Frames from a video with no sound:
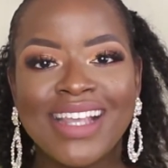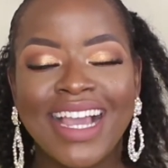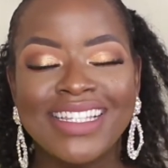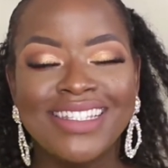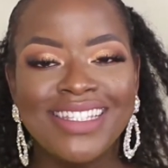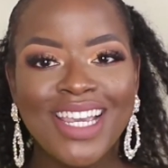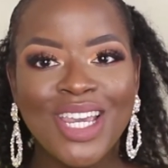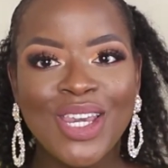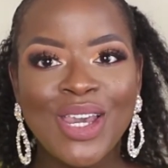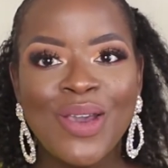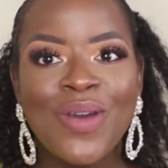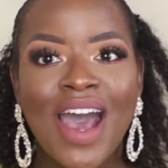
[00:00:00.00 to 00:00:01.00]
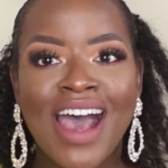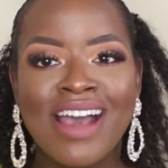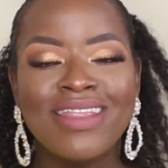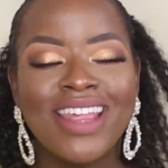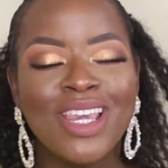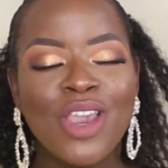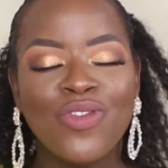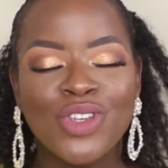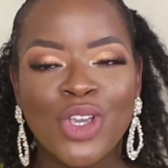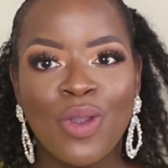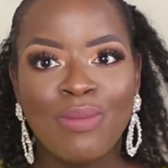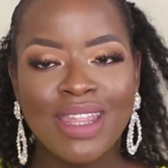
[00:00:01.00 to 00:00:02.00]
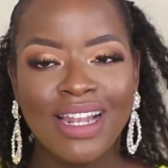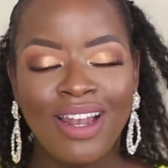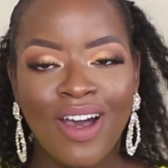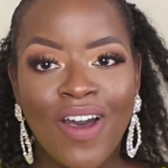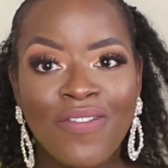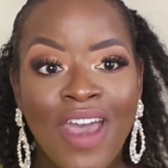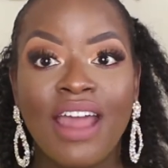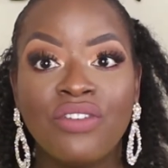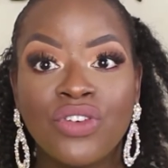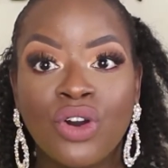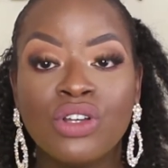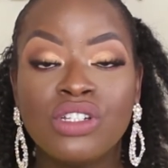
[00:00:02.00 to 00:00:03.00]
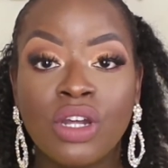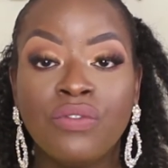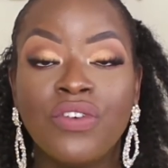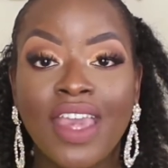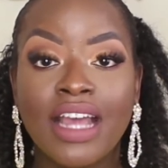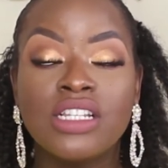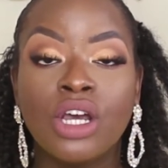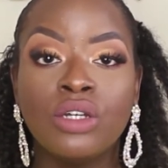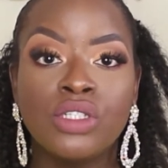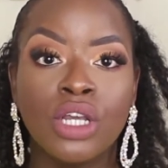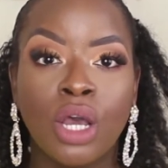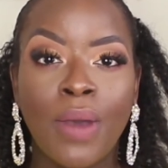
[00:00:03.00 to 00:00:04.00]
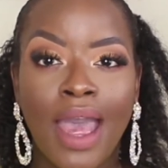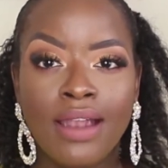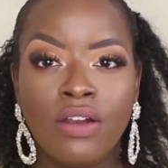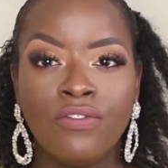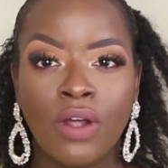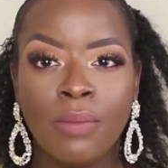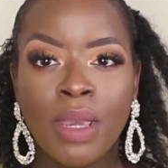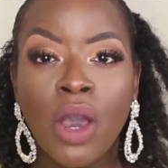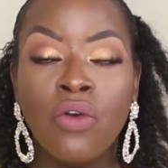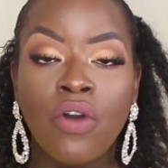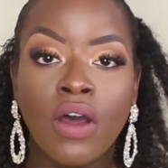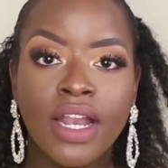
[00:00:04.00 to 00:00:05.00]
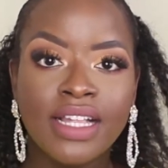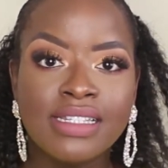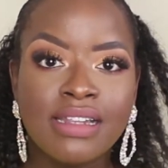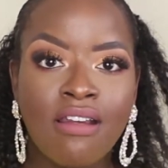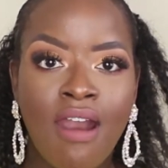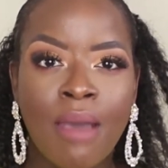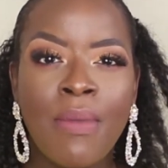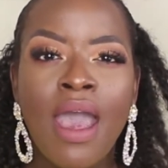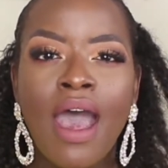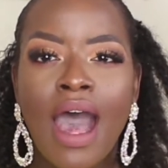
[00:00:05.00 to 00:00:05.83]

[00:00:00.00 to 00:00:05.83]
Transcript: I see you and thank you for showing me the love. And of course, don't forget to also go ahead and follow me over on Instagram.